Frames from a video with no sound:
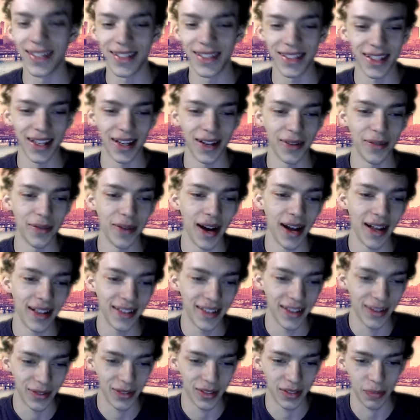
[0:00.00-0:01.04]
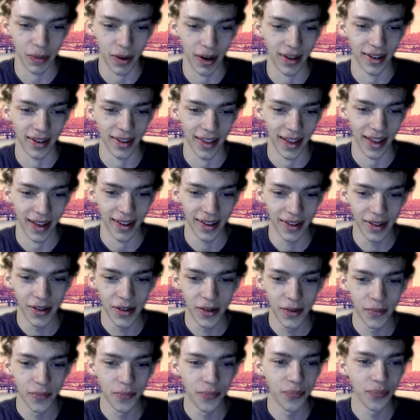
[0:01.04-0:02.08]
I did respond to that.
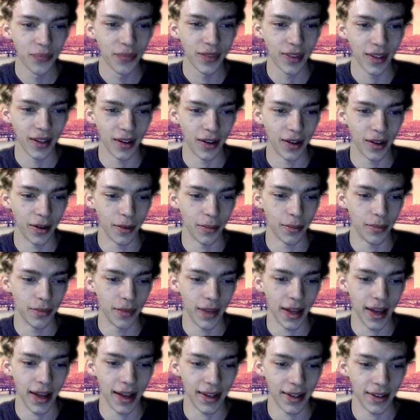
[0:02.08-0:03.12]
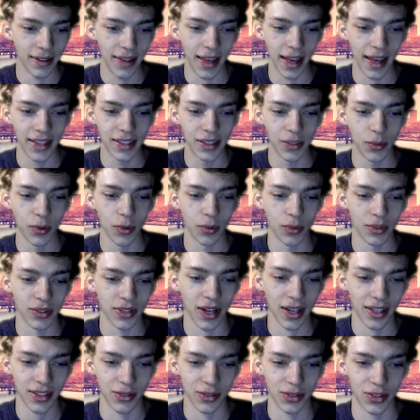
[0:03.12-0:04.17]
And Casey Wood was
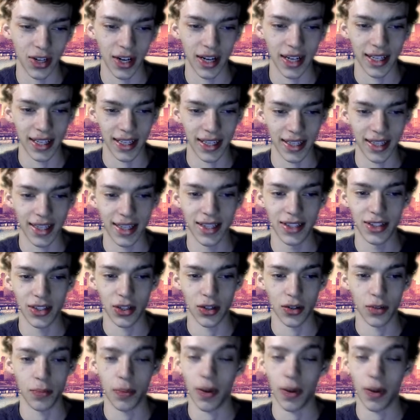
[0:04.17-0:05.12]
also trying to get Keiser